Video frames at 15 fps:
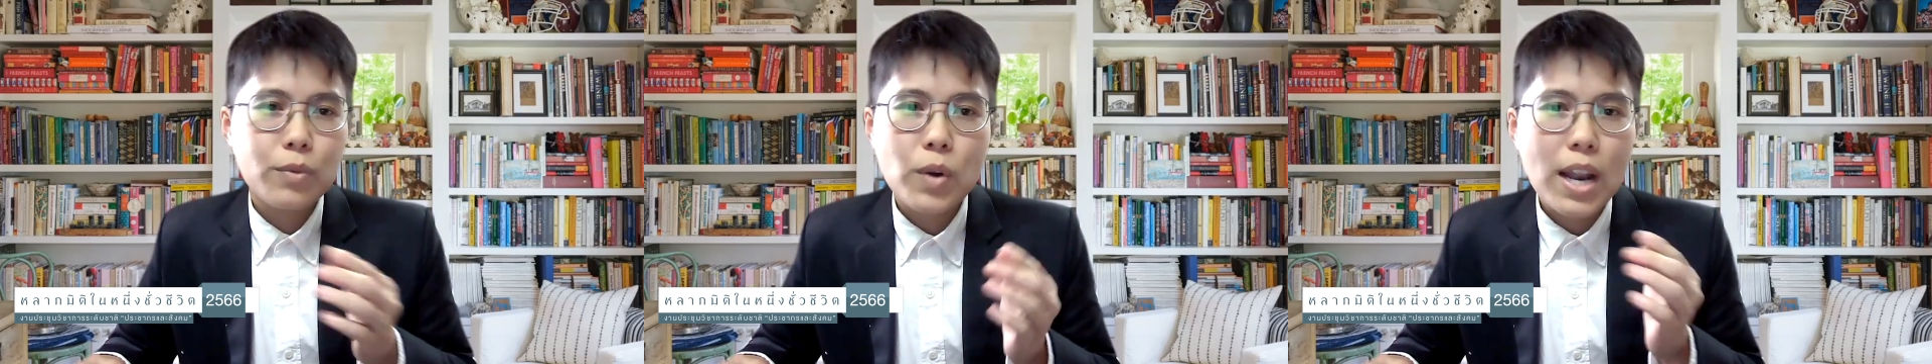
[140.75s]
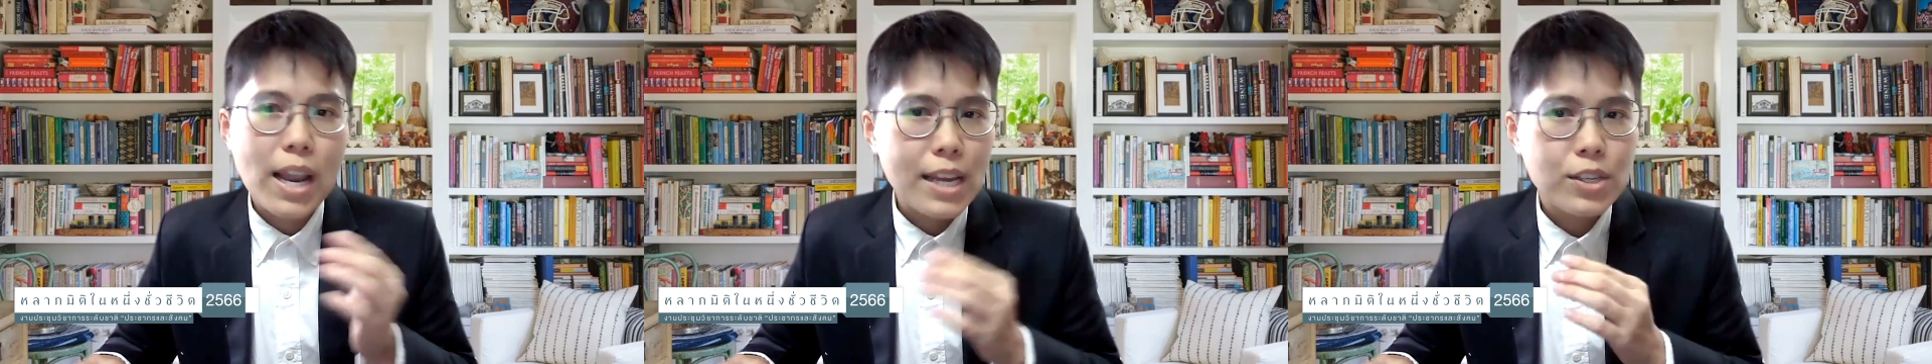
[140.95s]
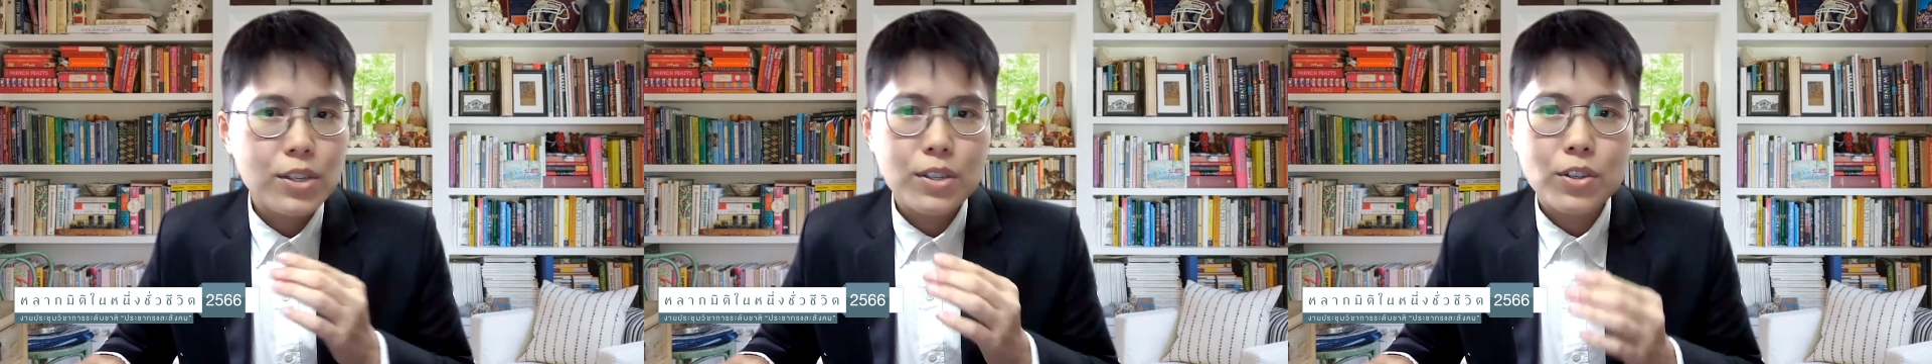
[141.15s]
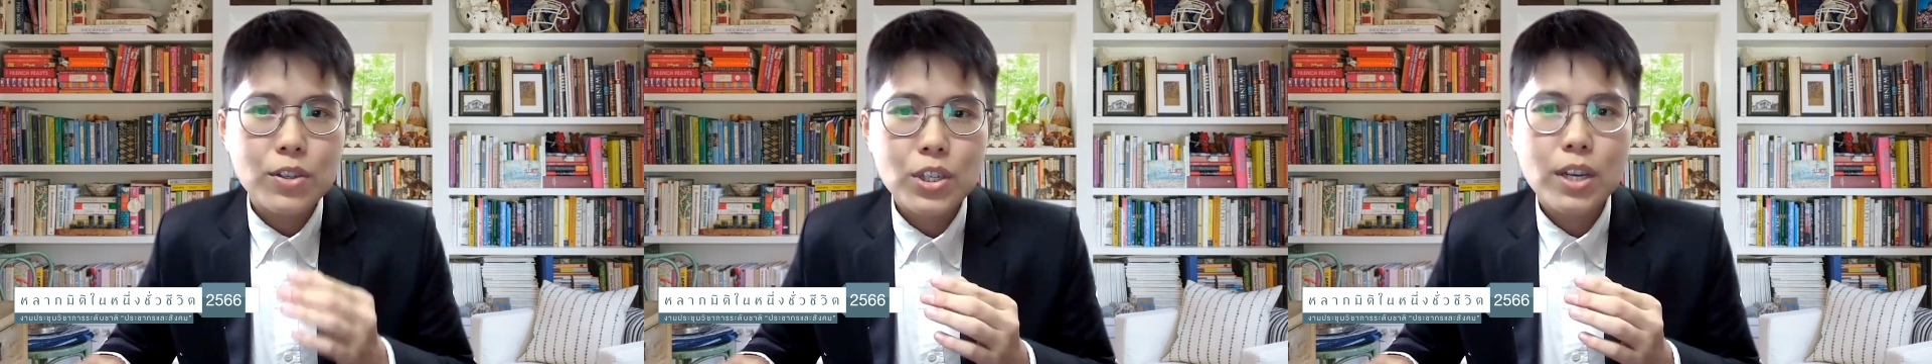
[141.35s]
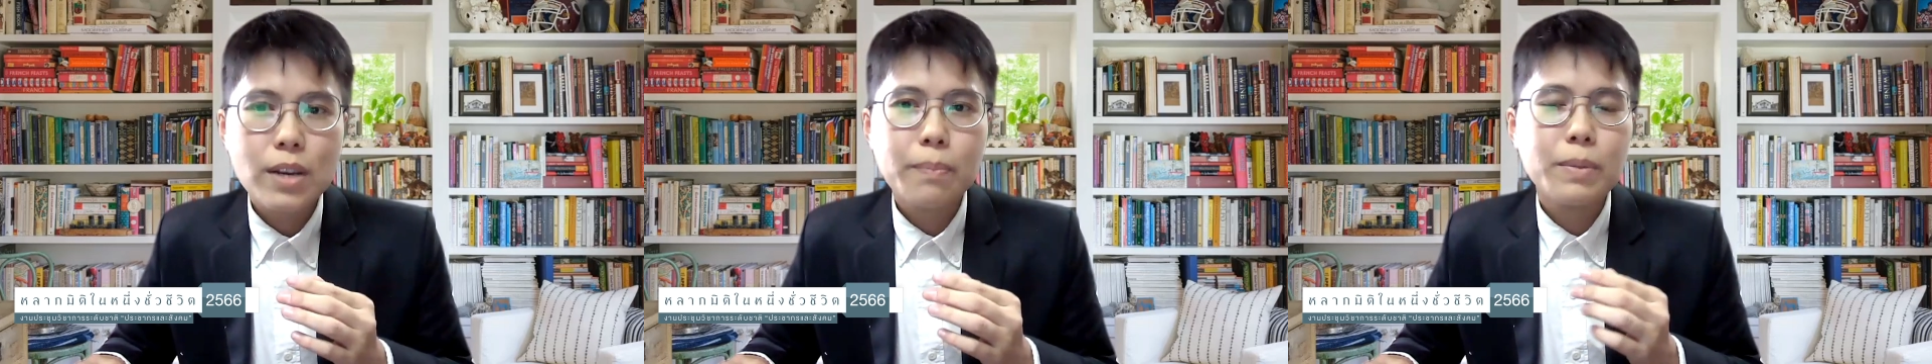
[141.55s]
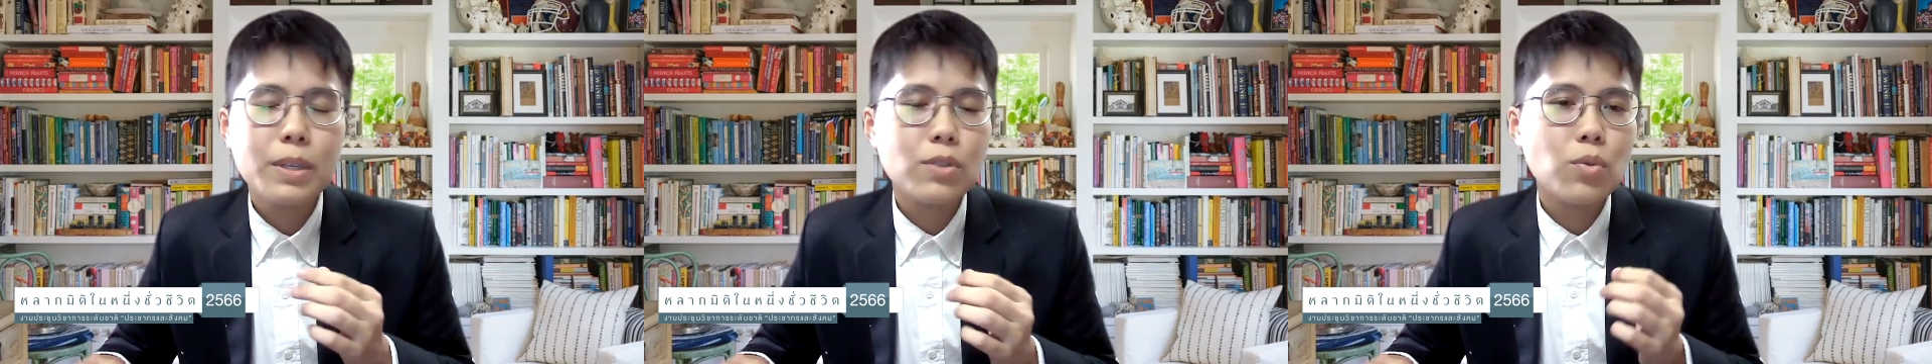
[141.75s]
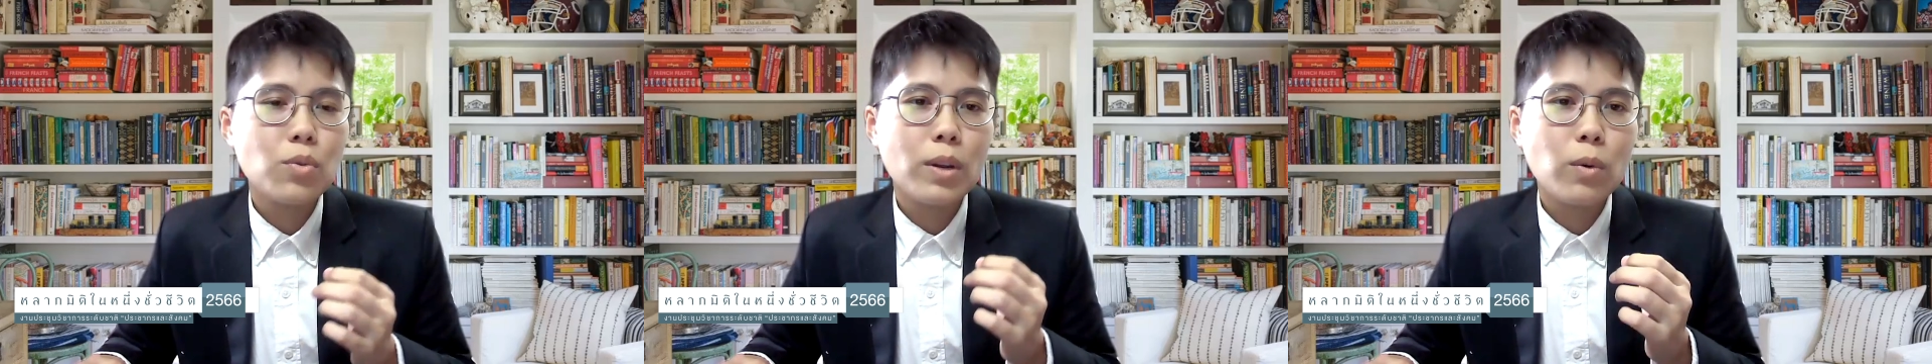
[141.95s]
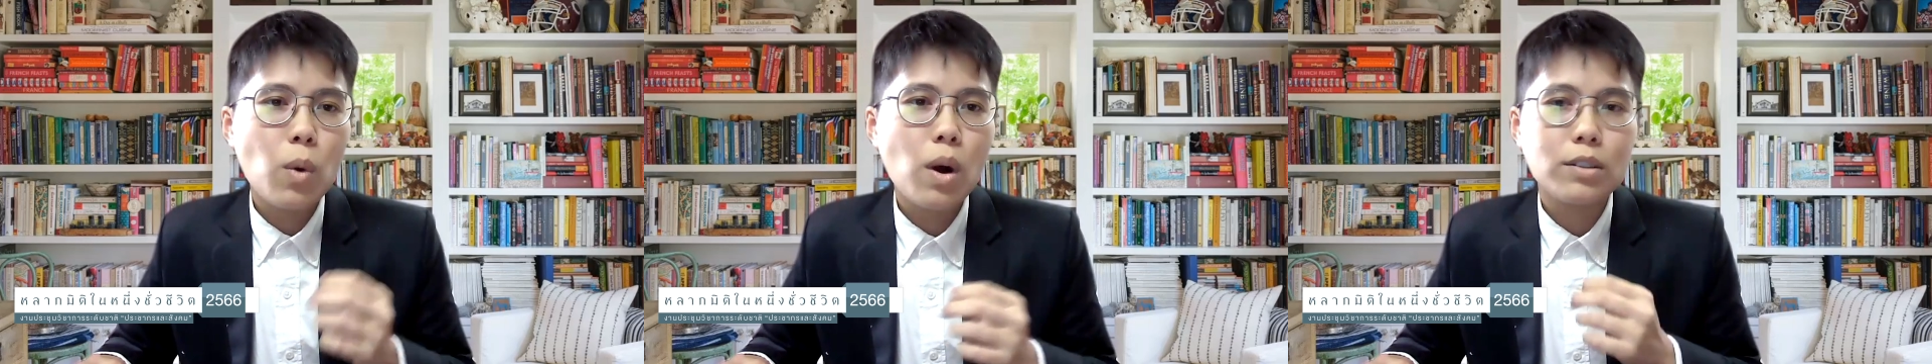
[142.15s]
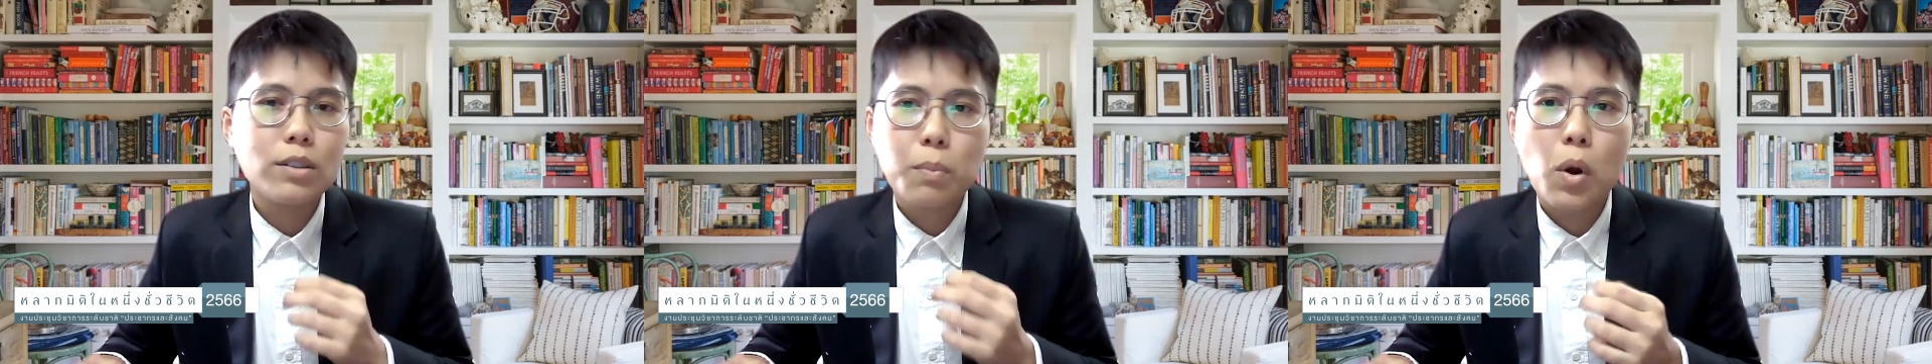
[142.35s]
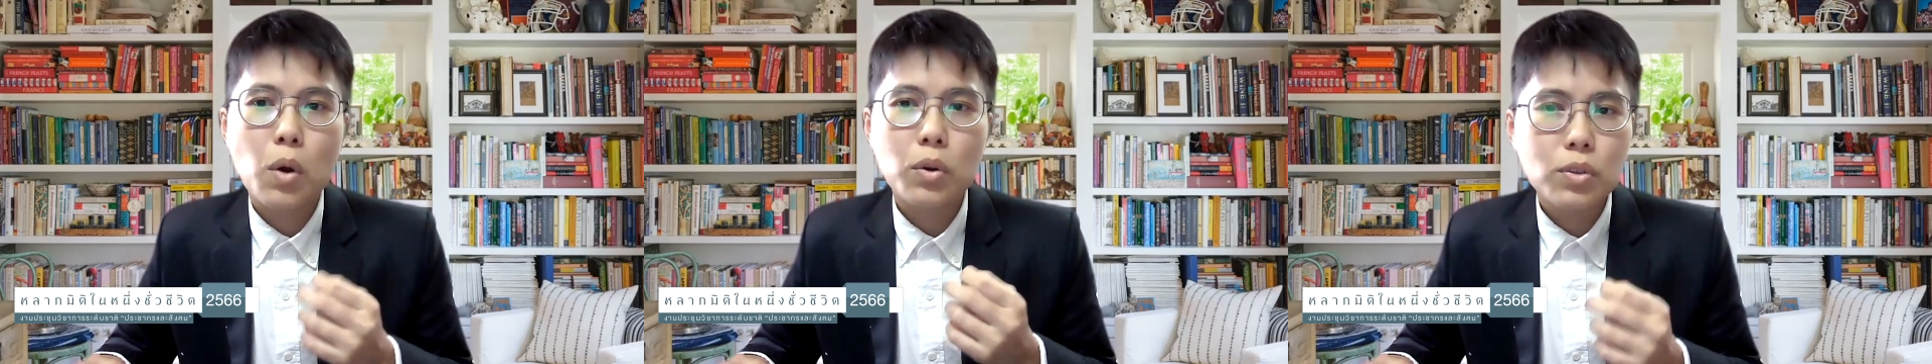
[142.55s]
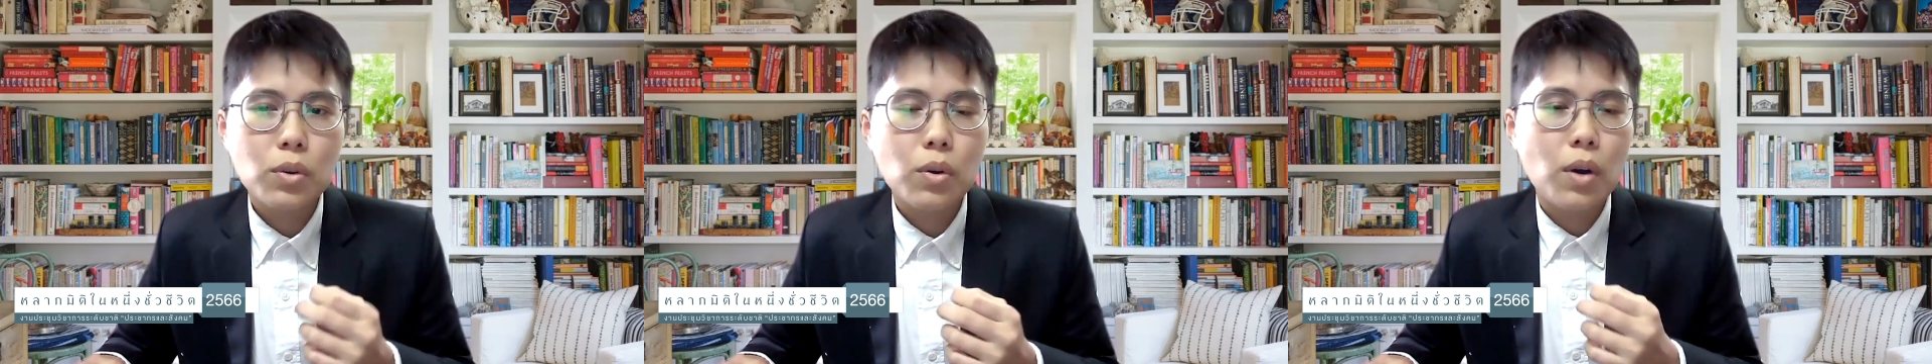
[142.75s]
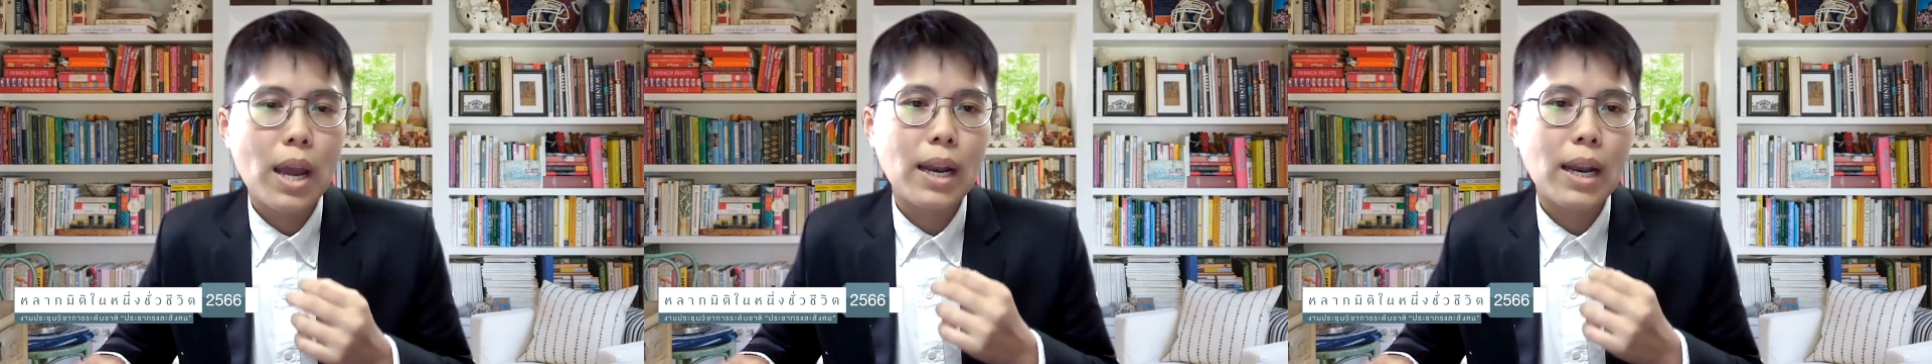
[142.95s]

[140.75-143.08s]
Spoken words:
relationship between war spousal